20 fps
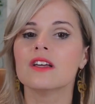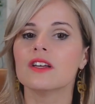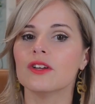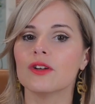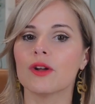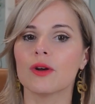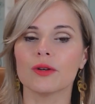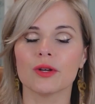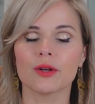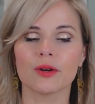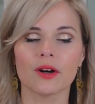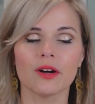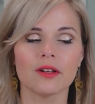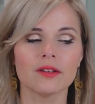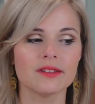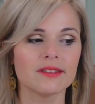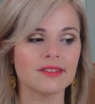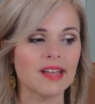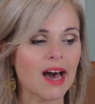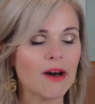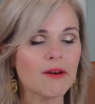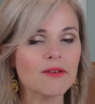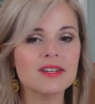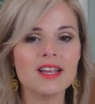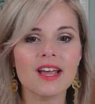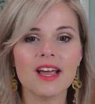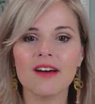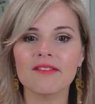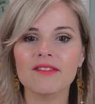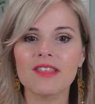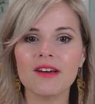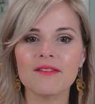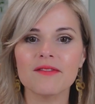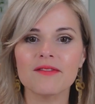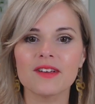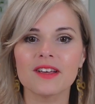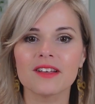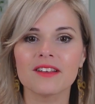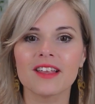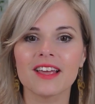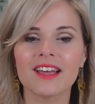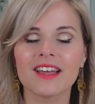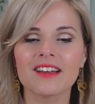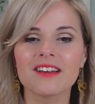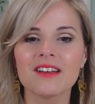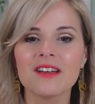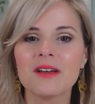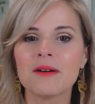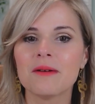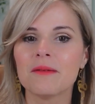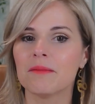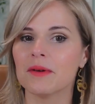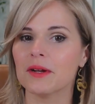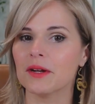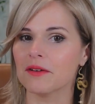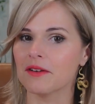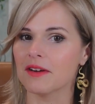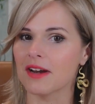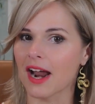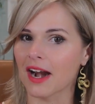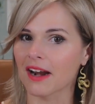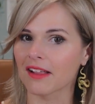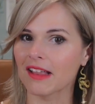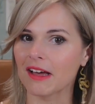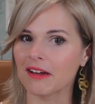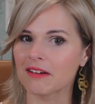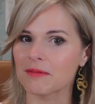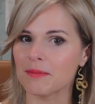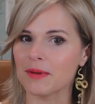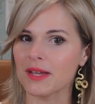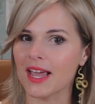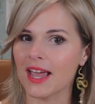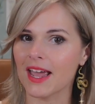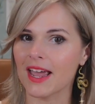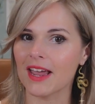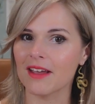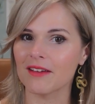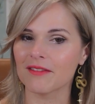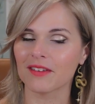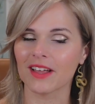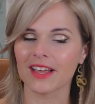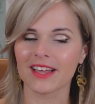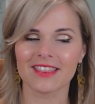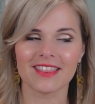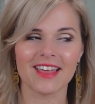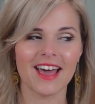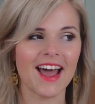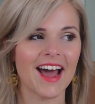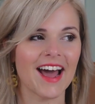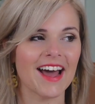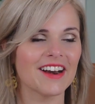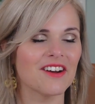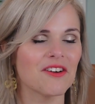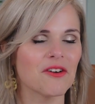you know, you're allowed to have that feeling, but you're not allowed to behave like that.